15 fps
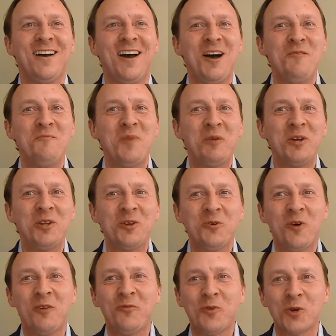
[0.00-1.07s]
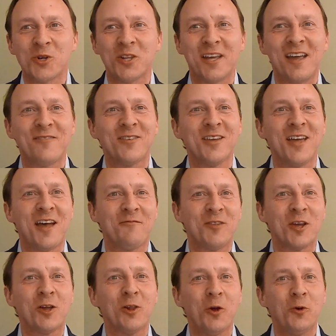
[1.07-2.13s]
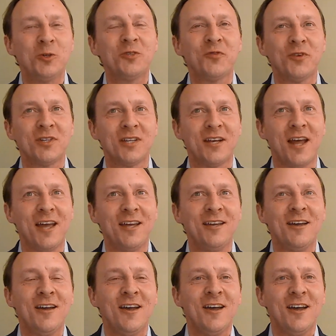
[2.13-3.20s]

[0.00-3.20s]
um, but we do unfortunately have to have to close for today.